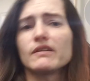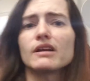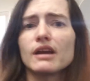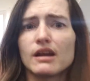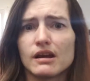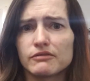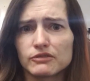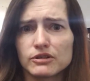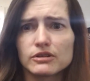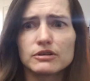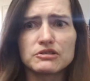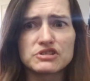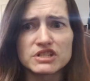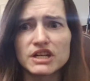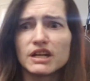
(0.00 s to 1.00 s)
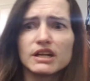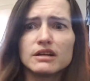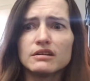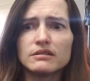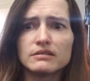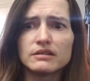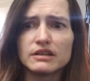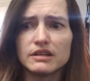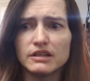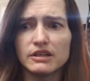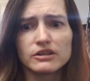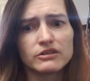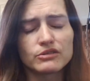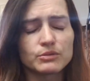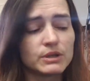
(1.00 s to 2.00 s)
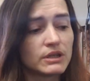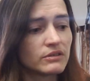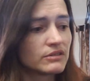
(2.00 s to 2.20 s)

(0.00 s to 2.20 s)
that I ever crocheted in here as well.